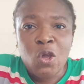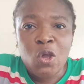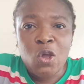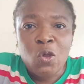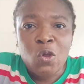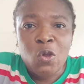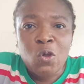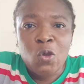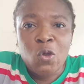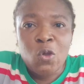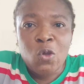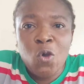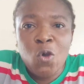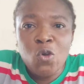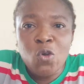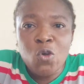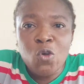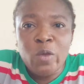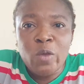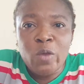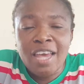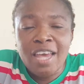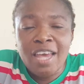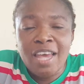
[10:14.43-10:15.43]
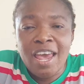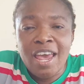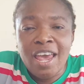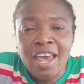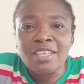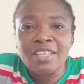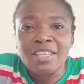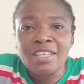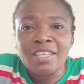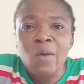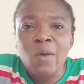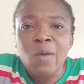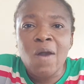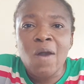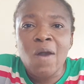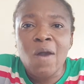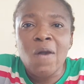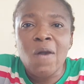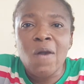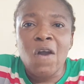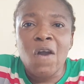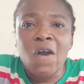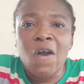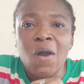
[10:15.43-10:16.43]
Cook with Kate,
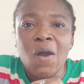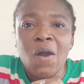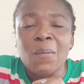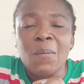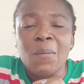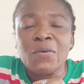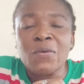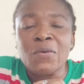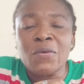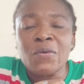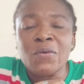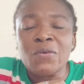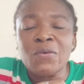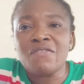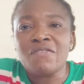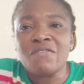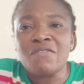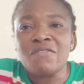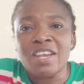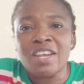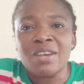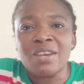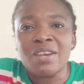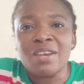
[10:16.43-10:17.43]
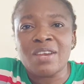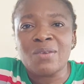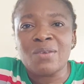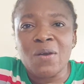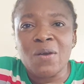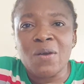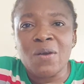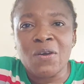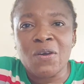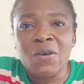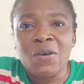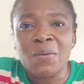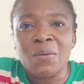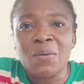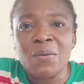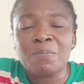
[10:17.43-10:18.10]
welcome. Good evening, welcome.